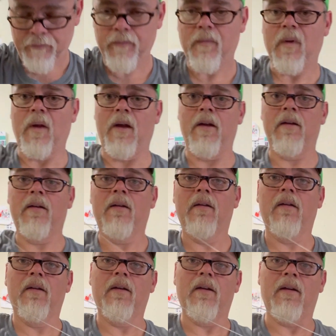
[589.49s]
Okay,
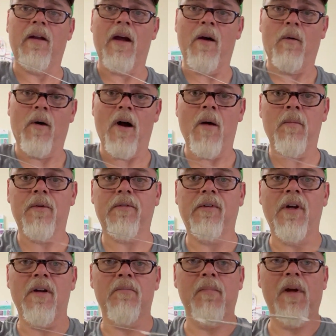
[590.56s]
and now we're almost
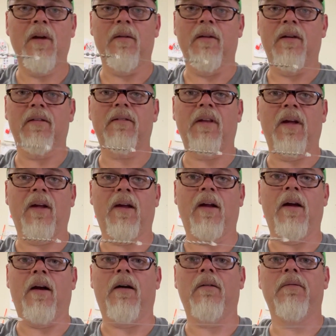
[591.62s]
done building this thing
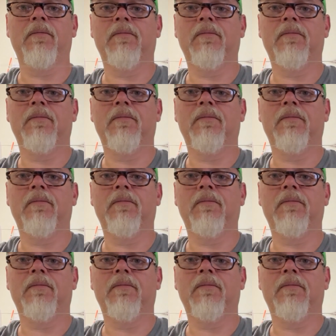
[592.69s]
out.